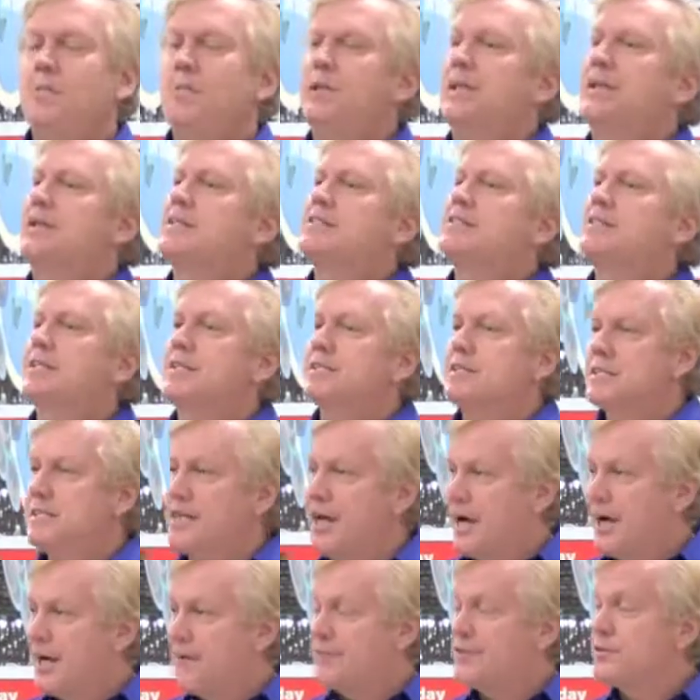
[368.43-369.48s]
Because this
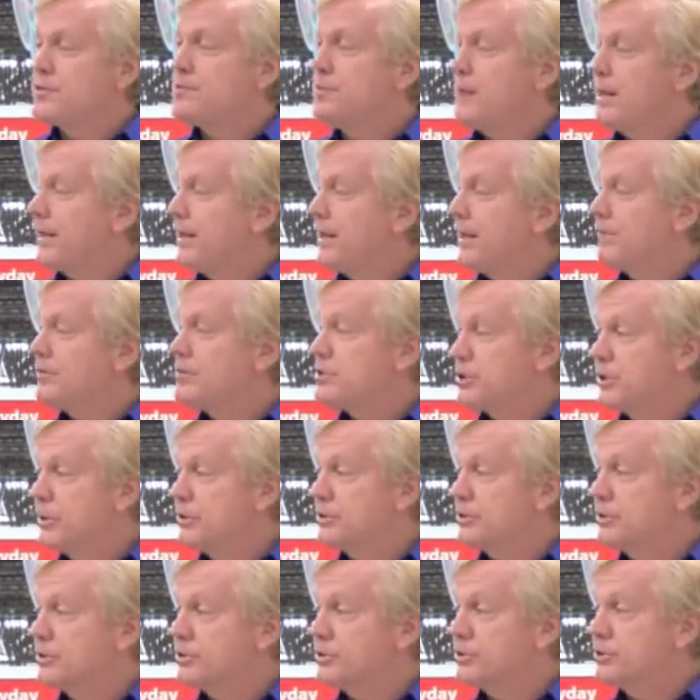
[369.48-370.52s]
knife is made out of
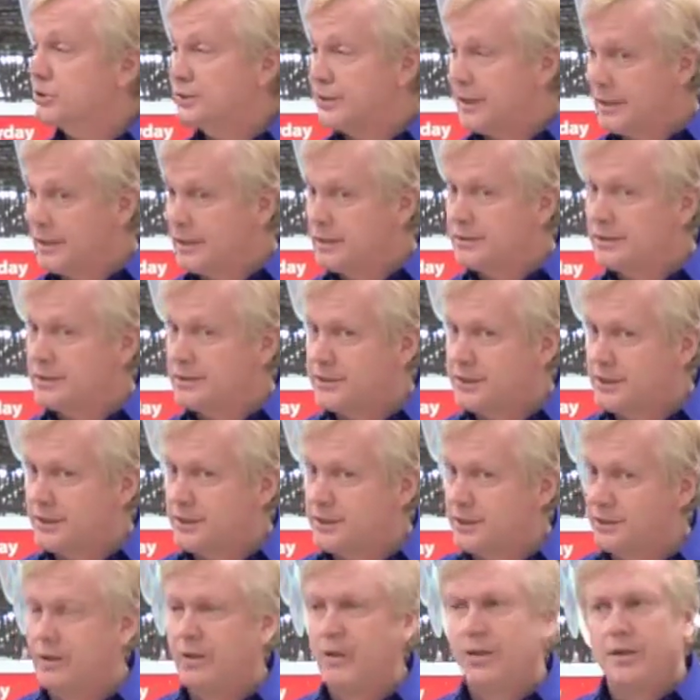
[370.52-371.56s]
surgical stainless
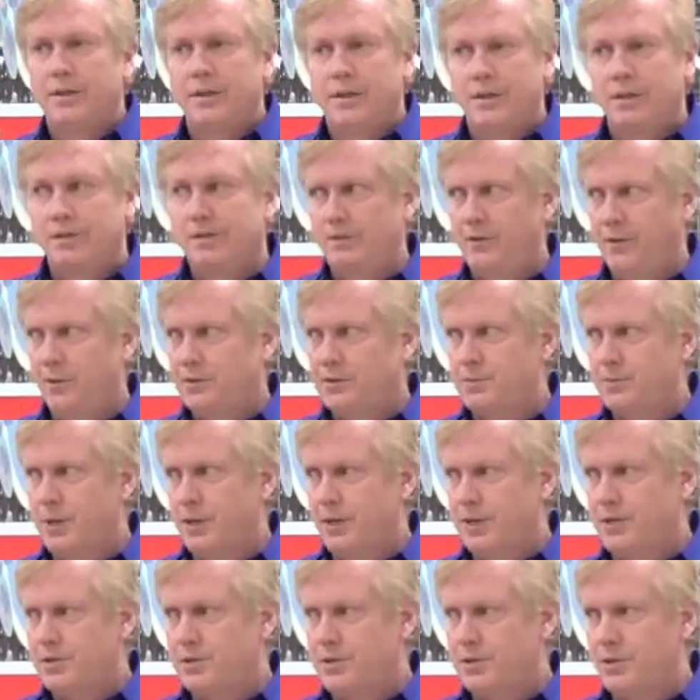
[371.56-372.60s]
steel. And you folks
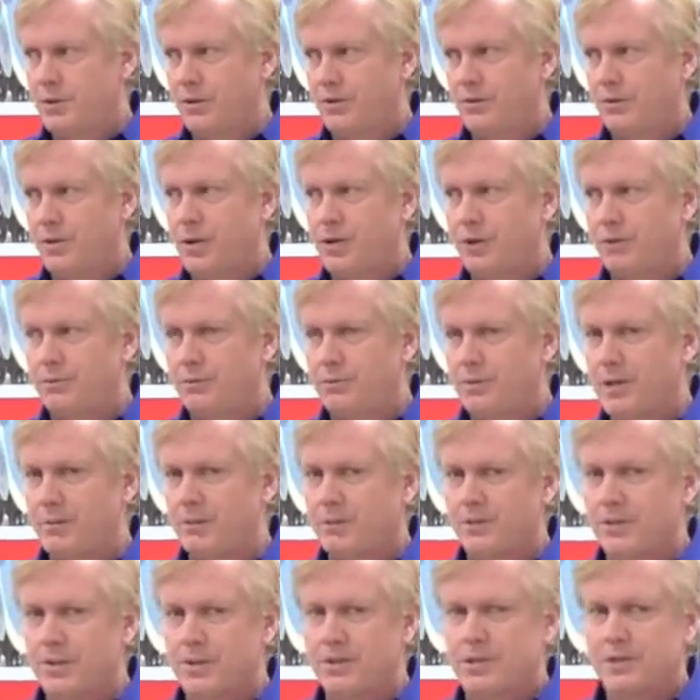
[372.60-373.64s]
my age and older ought to
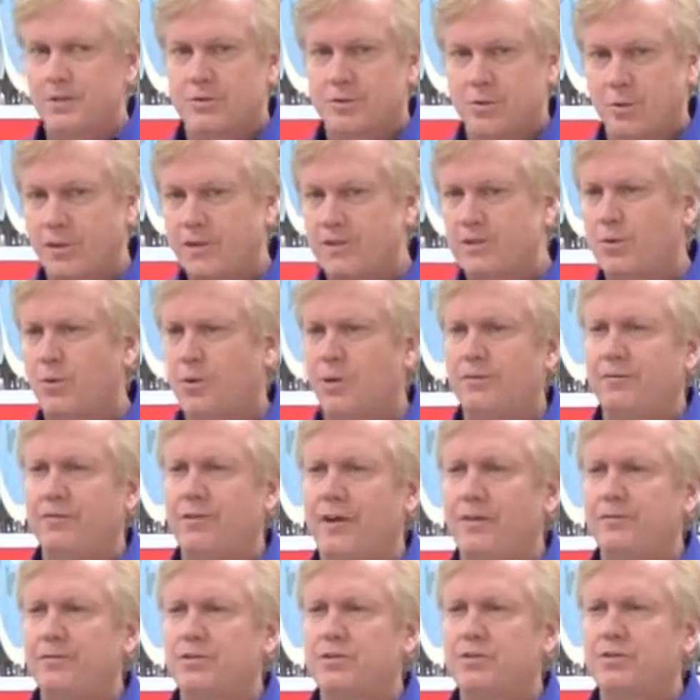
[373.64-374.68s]
remember this. 20,
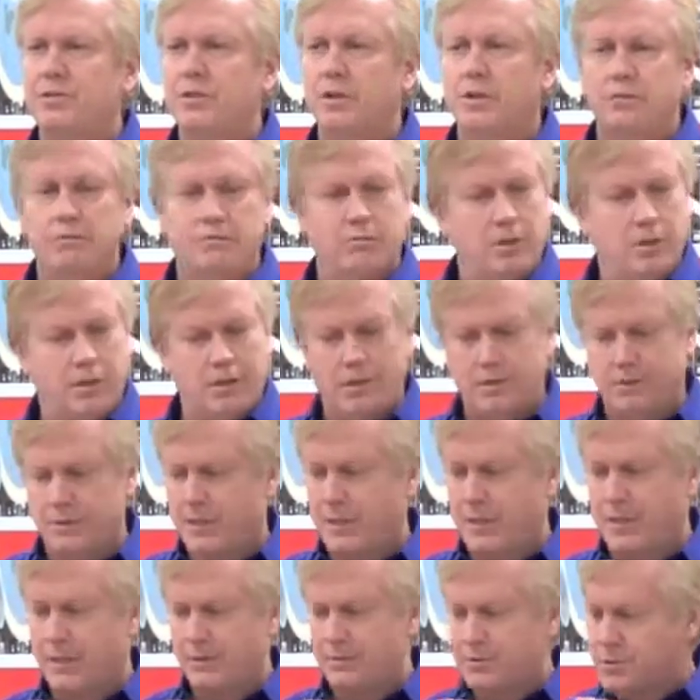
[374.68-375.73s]
25 years ago, all
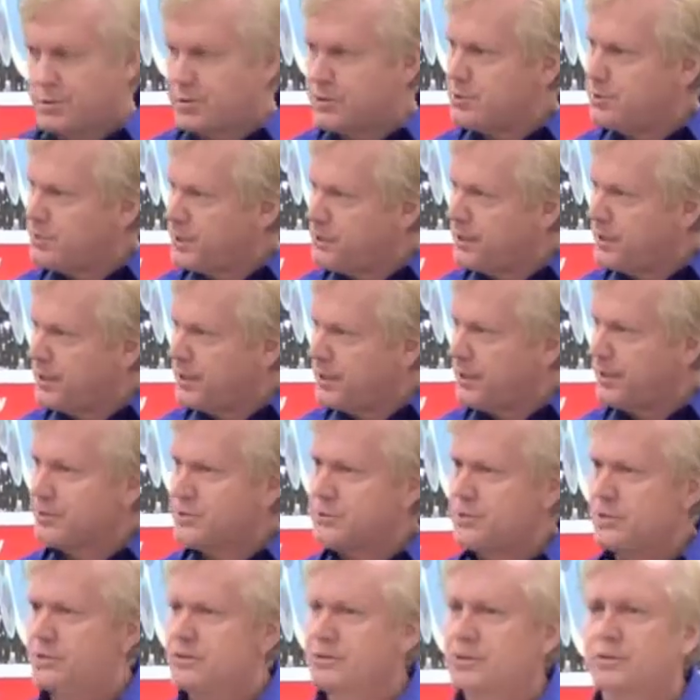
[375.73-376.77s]
knives used to be made out of
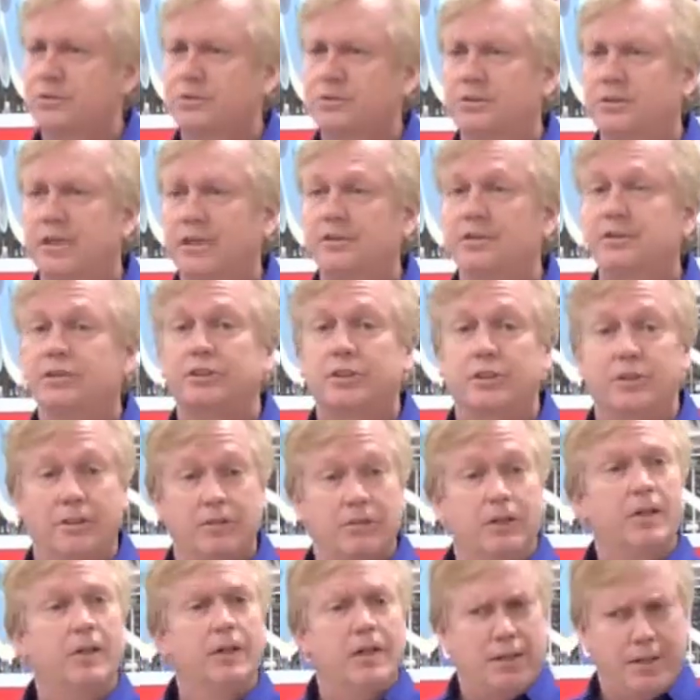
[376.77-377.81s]
surgical stainless steel,
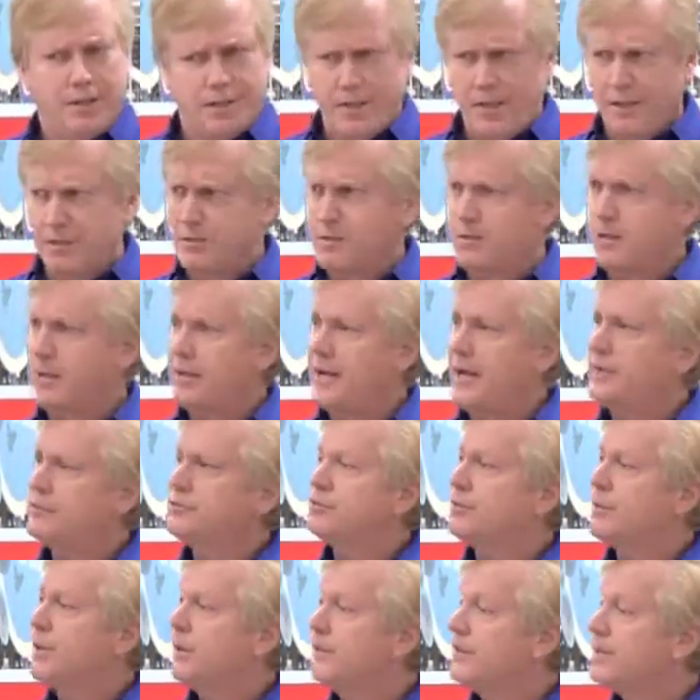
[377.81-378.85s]
and they used to last
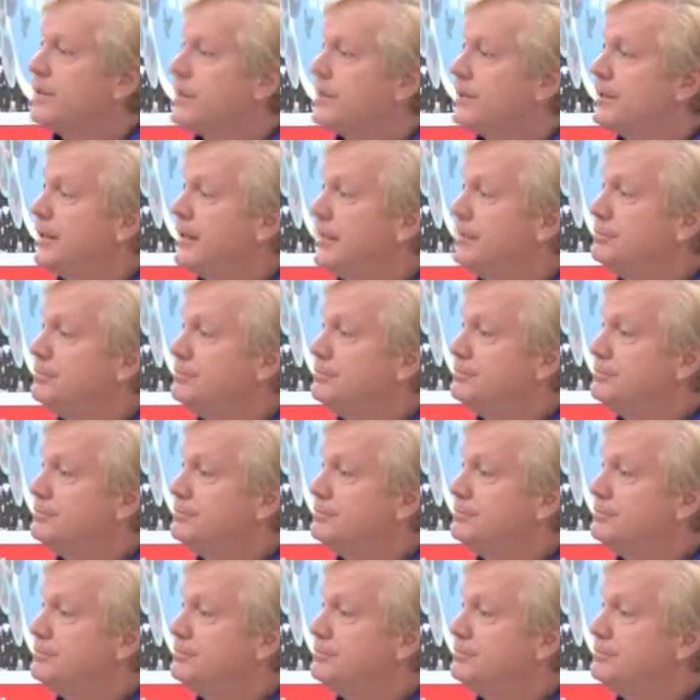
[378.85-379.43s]
forever, didn't they?